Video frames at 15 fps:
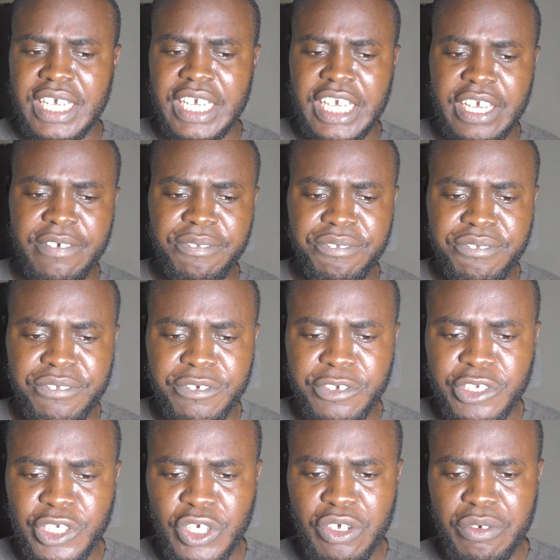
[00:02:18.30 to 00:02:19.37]
if
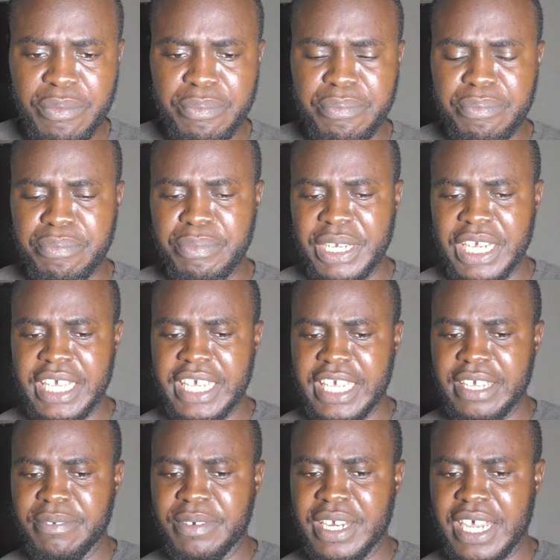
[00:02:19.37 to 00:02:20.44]
you
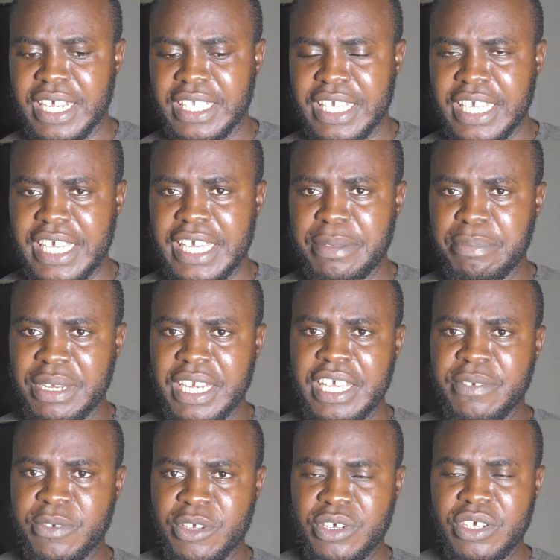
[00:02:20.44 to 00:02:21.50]
believe that a
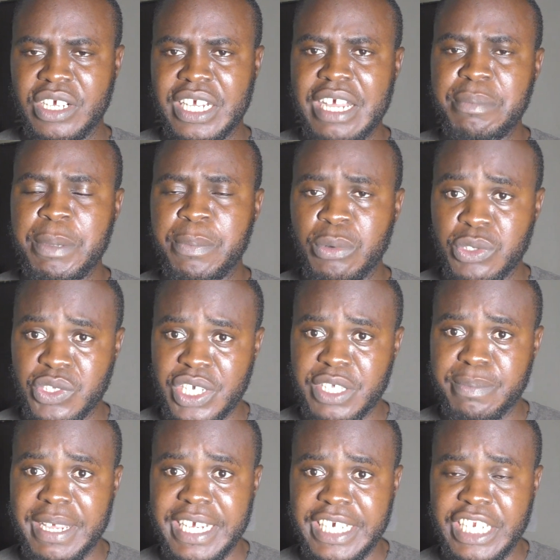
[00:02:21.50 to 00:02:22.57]
believer can be
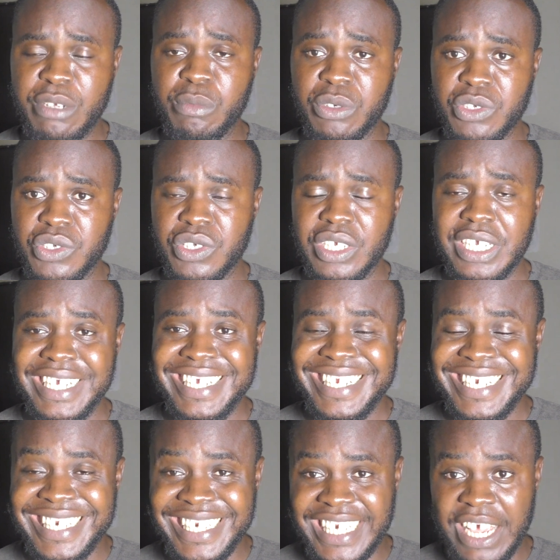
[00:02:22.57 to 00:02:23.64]
possessed by demons,
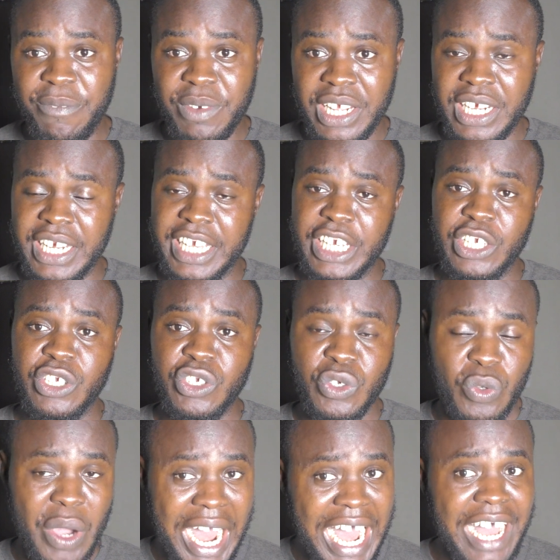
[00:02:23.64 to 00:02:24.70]
definitely
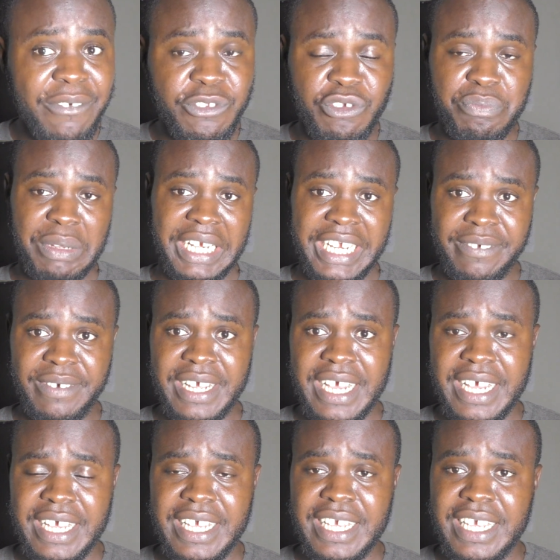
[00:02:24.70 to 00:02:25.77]
you have to believe
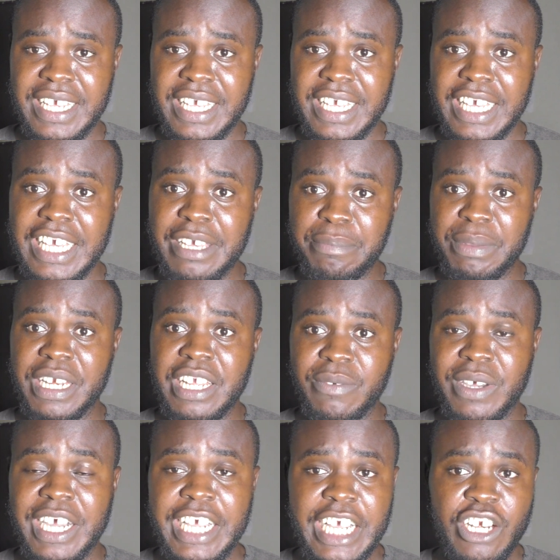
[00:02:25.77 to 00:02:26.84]
that a
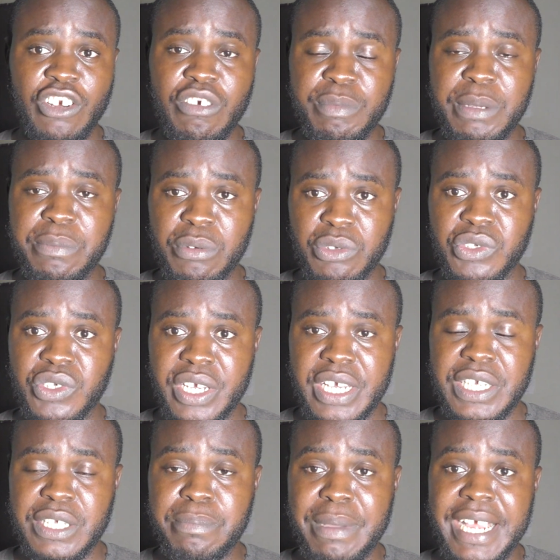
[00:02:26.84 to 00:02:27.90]
believer cannot be
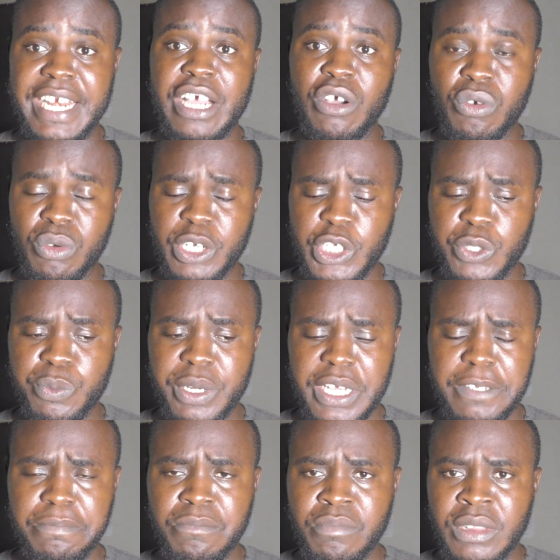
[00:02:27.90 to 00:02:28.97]
possessed by the Holy
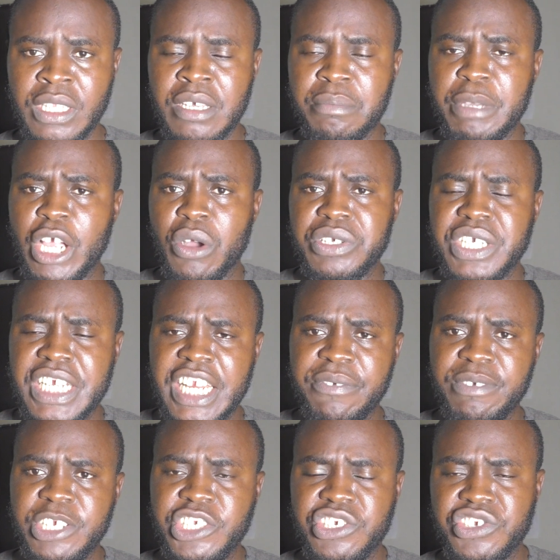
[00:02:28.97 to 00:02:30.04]
Spirit. Because in
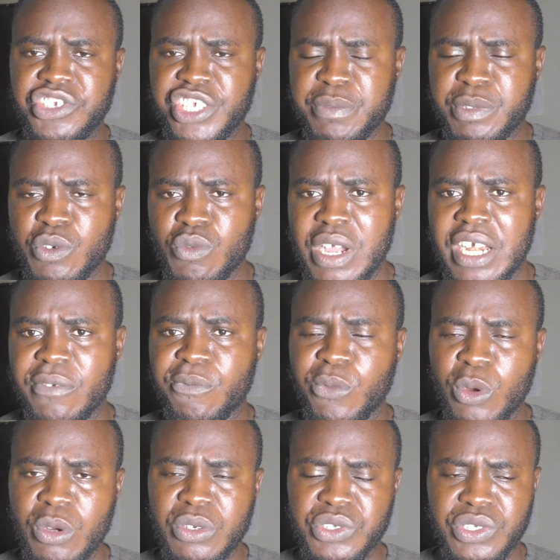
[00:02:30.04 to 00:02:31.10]
Ephesians chapter 1
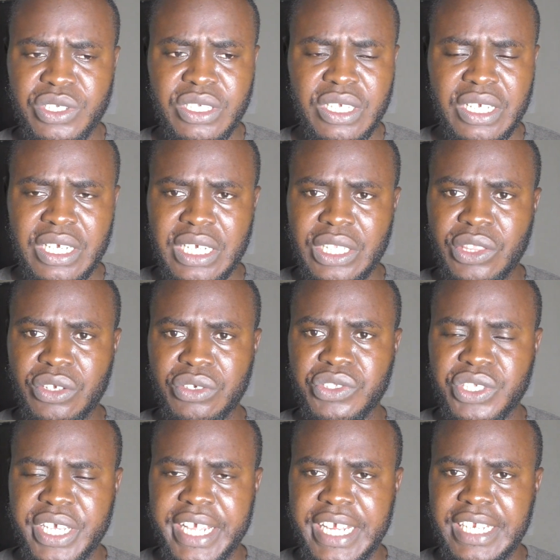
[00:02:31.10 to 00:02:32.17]
verse
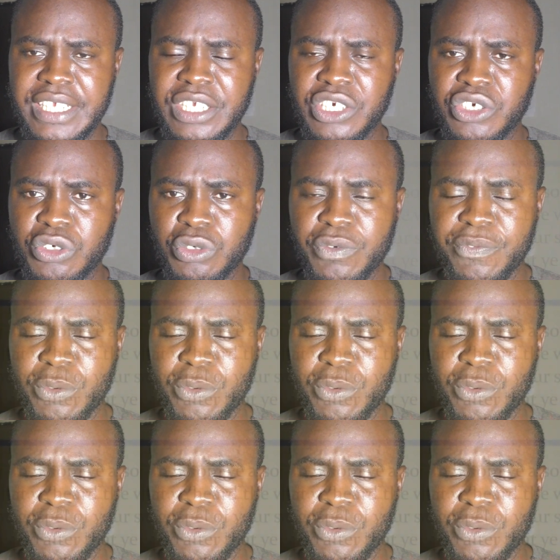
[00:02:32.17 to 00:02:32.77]
13 through